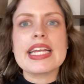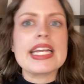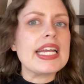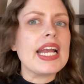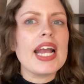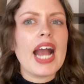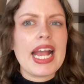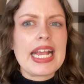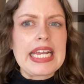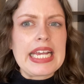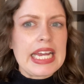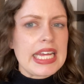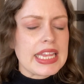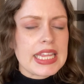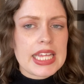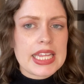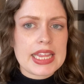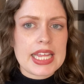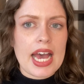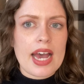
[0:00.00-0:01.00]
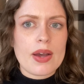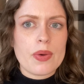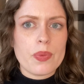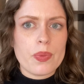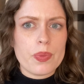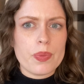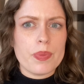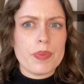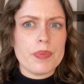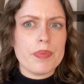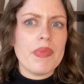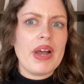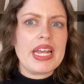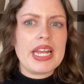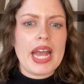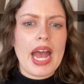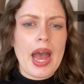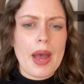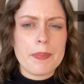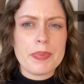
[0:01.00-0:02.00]
I get that might
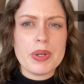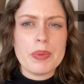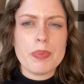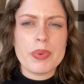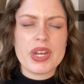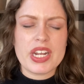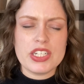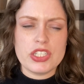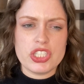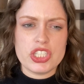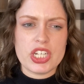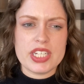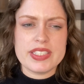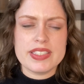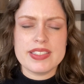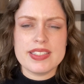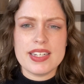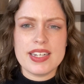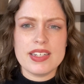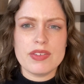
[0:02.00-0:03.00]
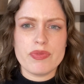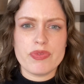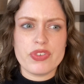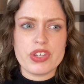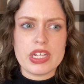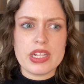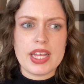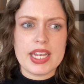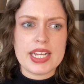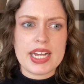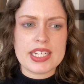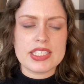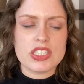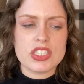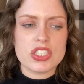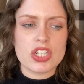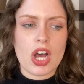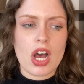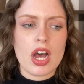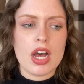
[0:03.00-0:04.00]
happen, but I just didn't feel like I
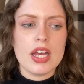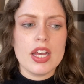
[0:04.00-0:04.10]
saw